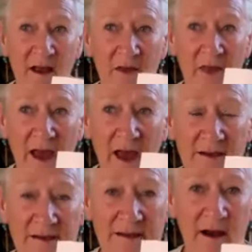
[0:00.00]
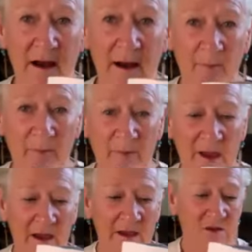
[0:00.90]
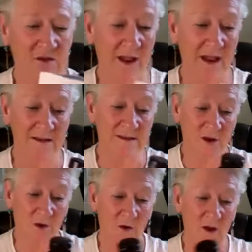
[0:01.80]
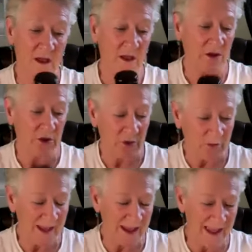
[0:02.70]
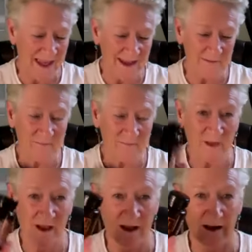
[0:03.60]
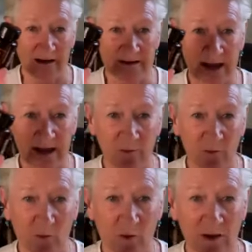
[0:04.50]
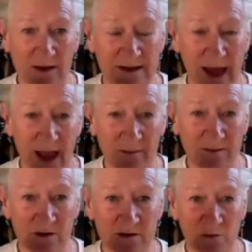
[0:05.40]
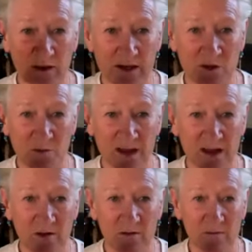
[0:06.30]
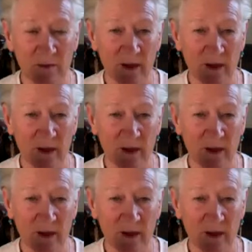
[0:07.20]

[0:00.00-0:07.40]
that is great. So you can take one of these capsules with each meal.